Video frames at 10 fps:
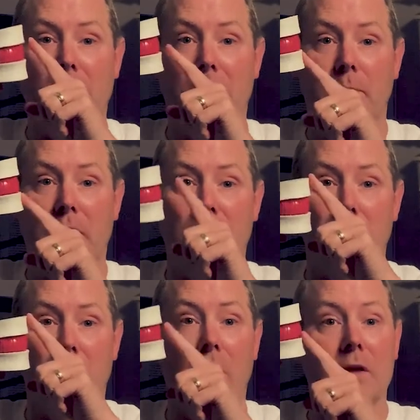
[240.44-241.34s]
above and
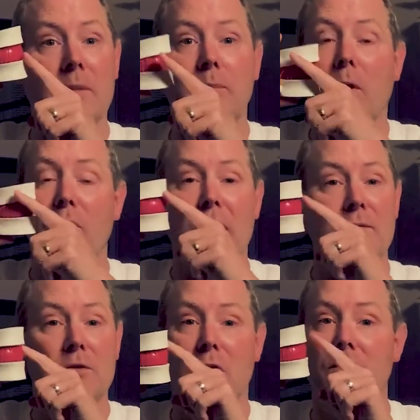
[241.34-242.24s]
below, they both
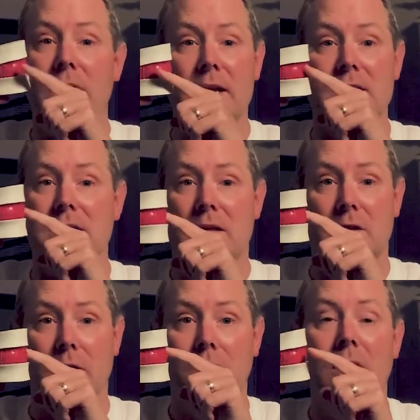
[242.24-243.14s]
have nerve endings in
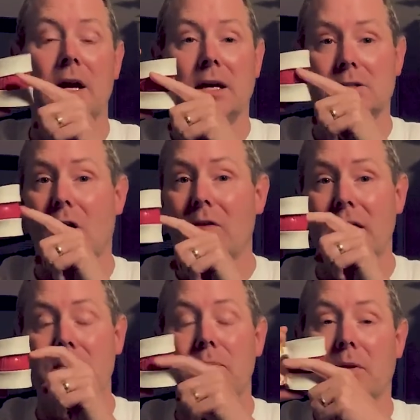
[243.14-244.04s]
them. It's called
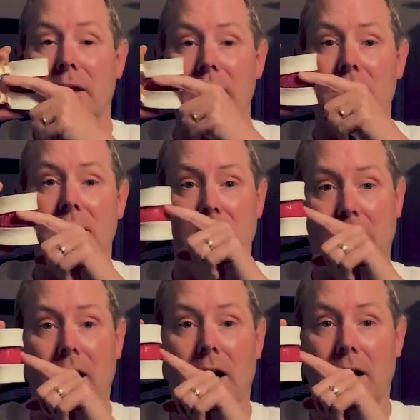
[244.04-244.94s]
end plate
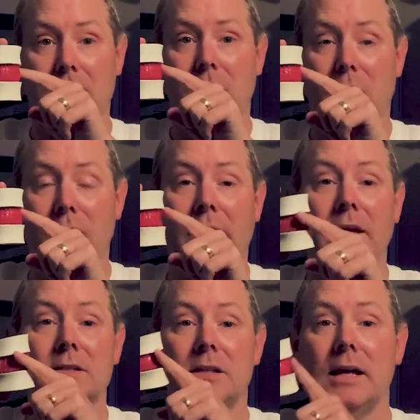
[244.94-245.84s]
nerve
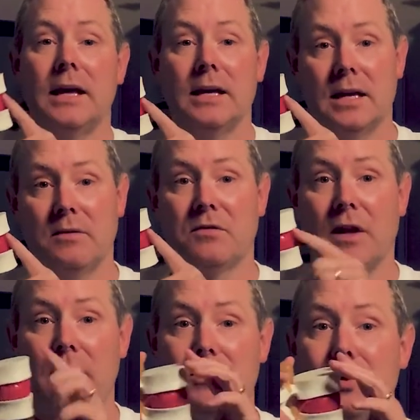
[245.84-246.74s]
endings, and they can get
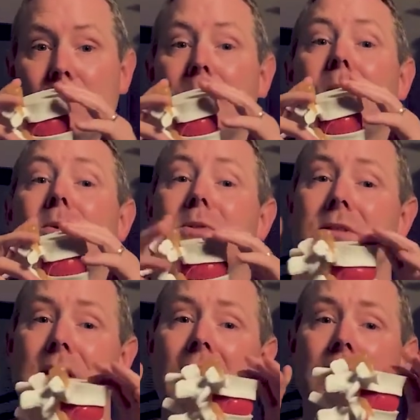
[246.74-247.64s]
inflamed too. But most of
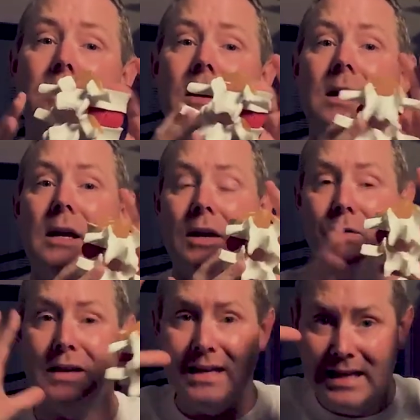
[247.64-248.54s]
the time, if
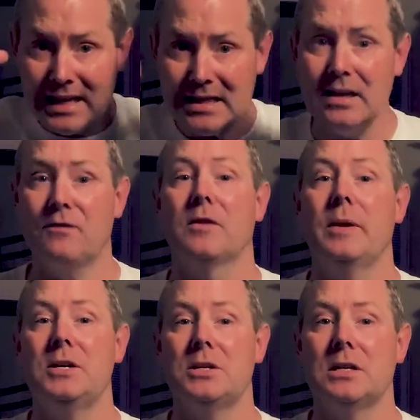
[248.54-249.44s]
we can get the
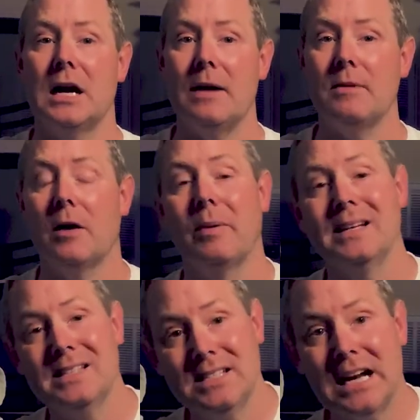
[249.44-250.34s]
inflammation to calm down by
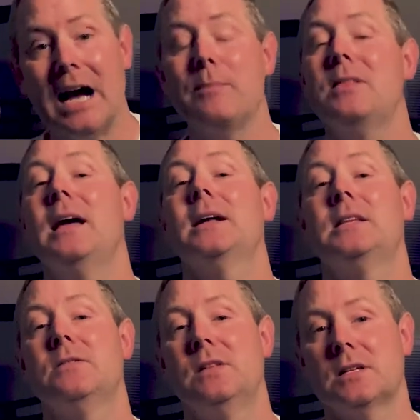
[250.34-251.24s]
stopping the
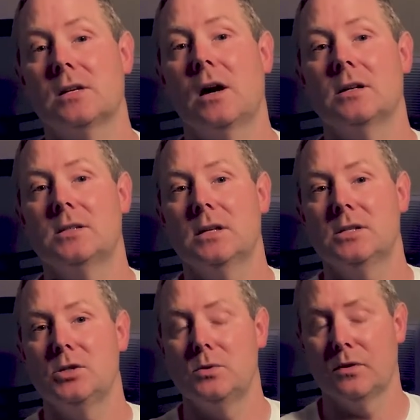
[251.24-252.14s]
activity that's caused the
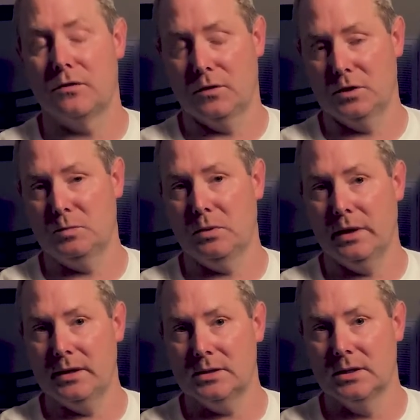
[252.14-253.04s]
issue in the first
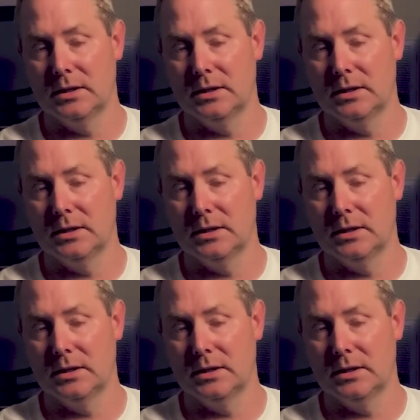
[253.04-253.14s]
place,